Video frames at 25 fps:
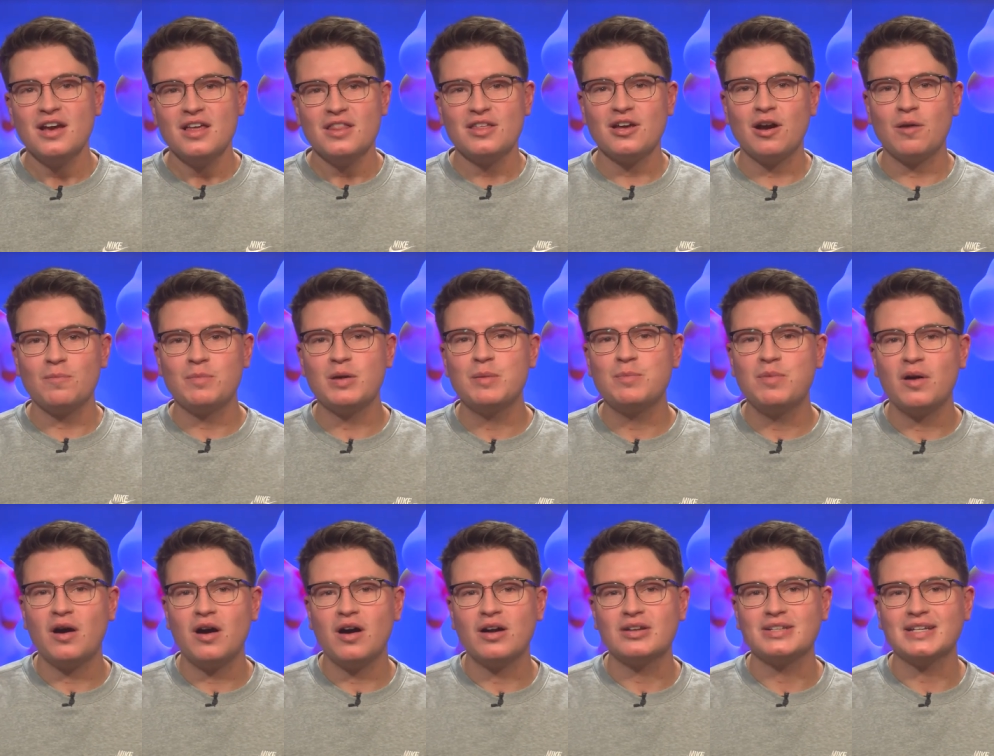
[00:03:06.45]
The
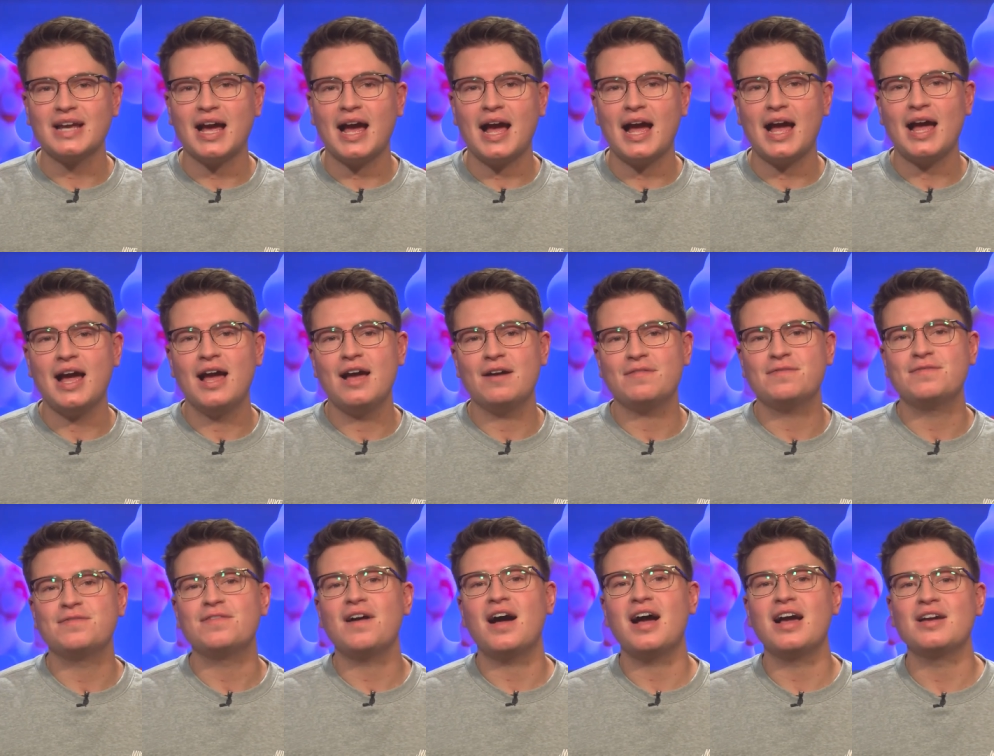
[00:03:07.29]
Omnipod uh,
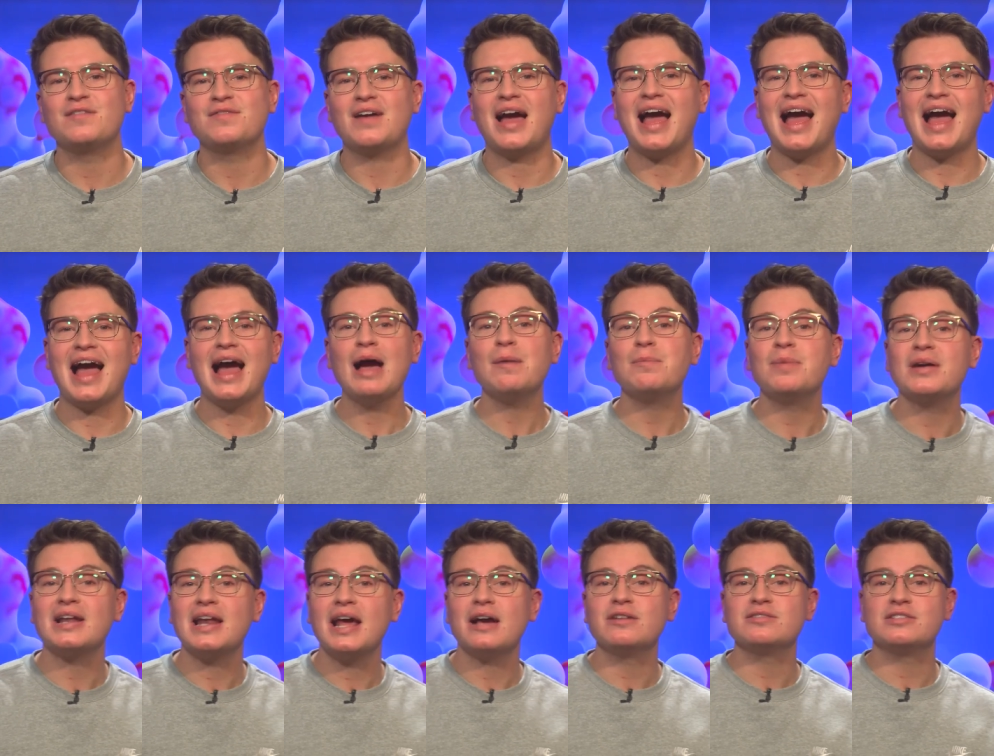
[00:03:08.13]
5 app
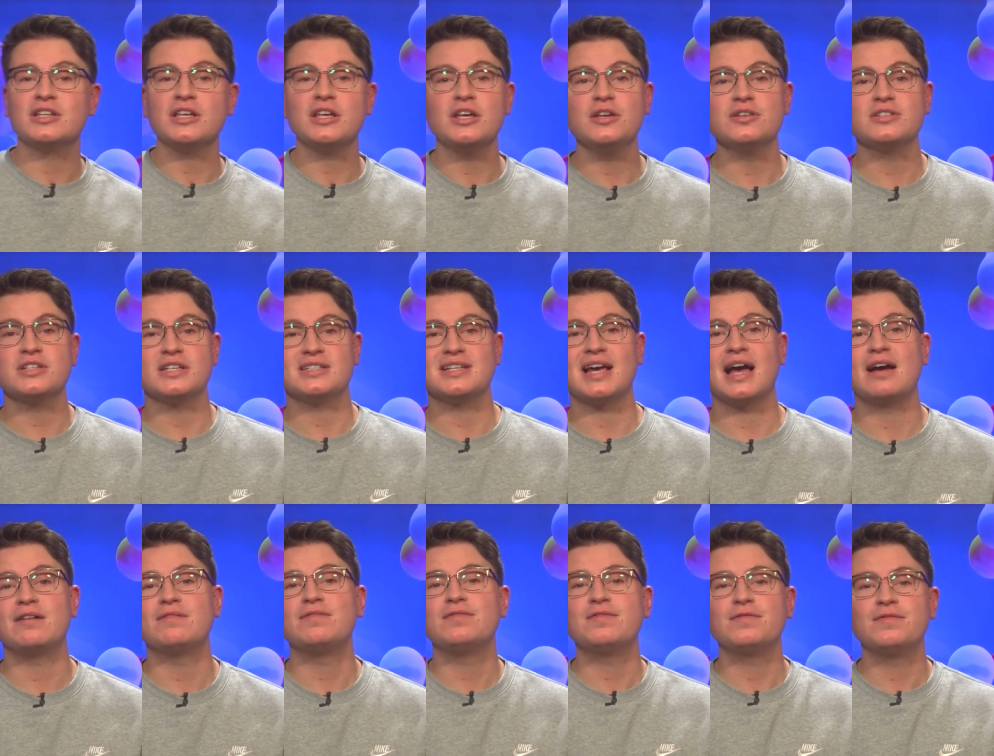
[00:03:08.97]
allows the user to
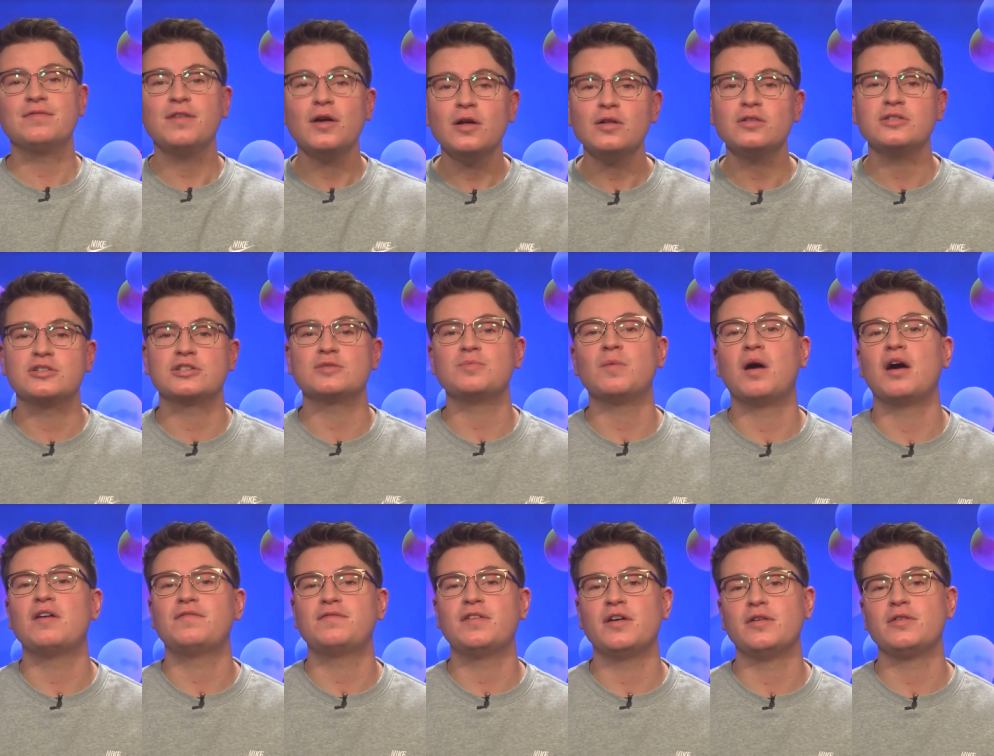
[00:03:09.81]
have full
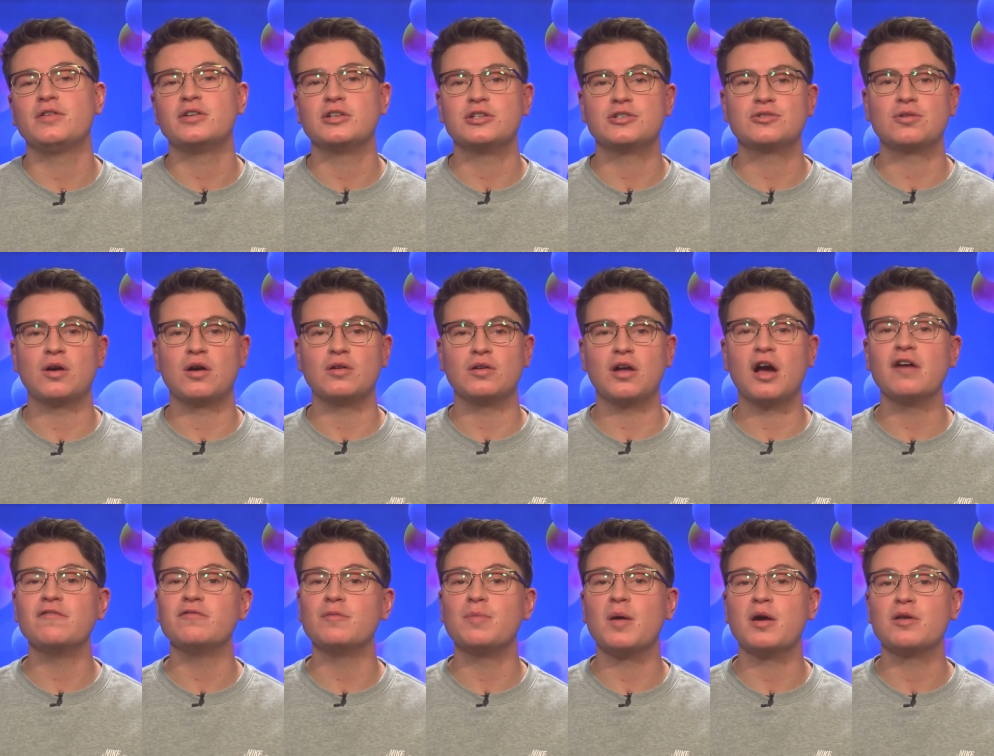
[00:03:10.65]
smartphone control
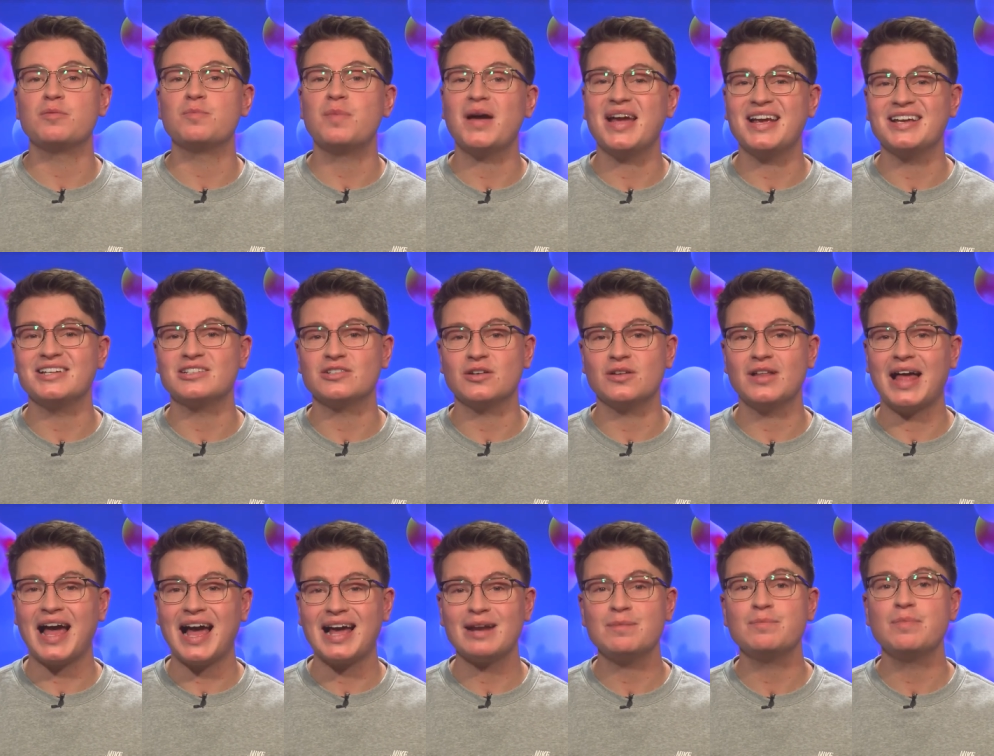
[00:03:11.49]
over both basal
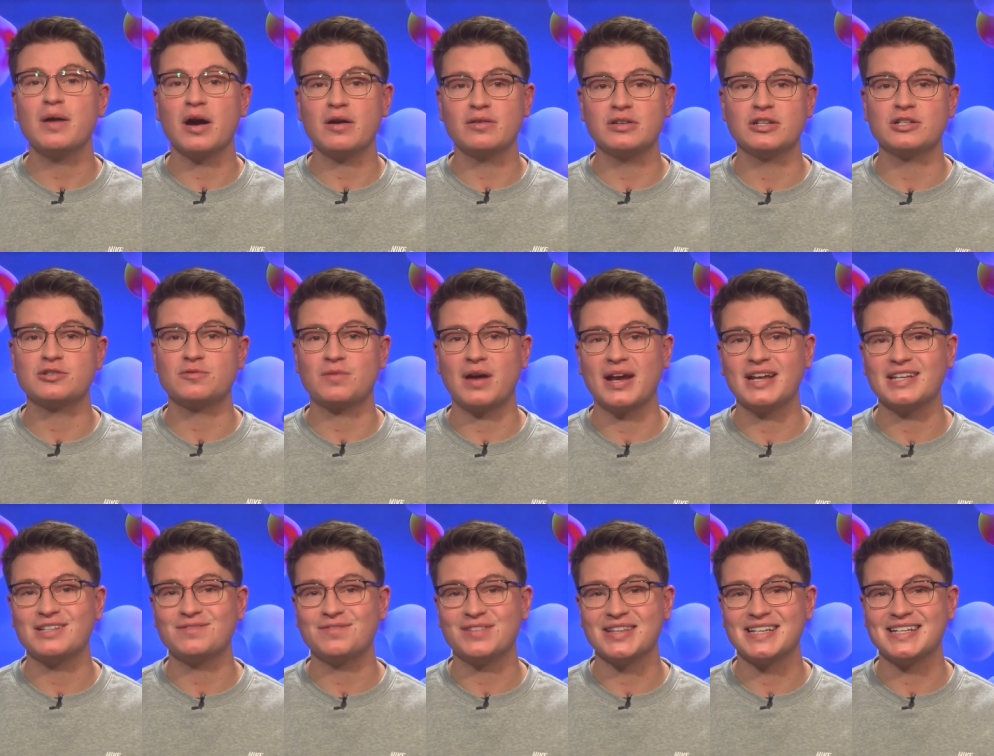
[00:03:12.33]
and bolus
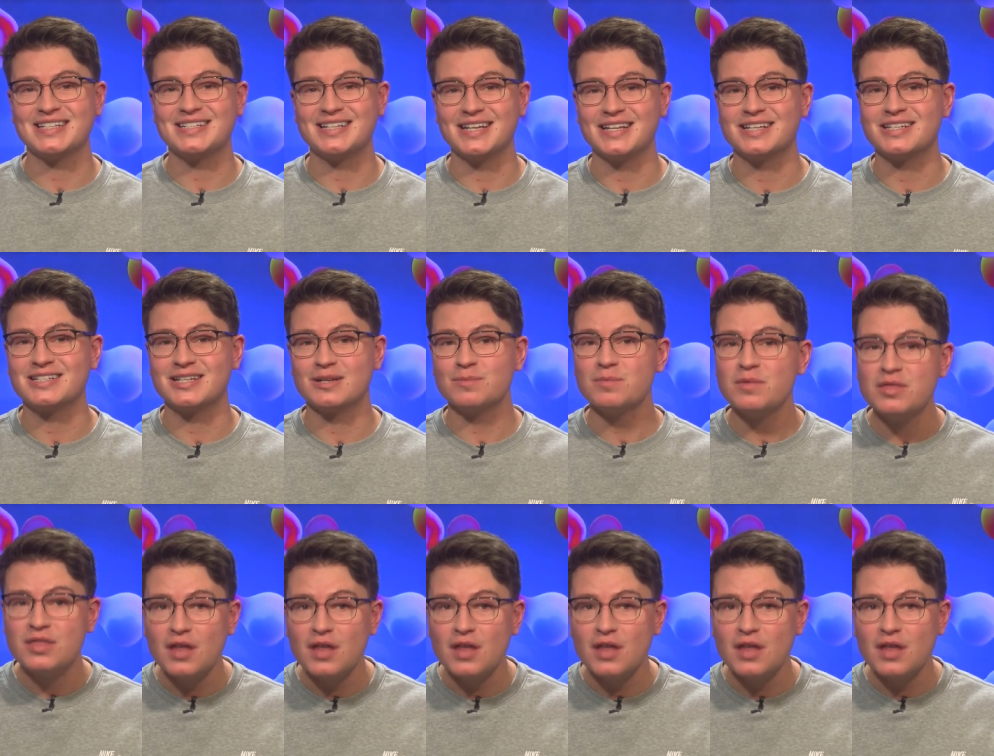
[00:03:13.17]
rates for the system,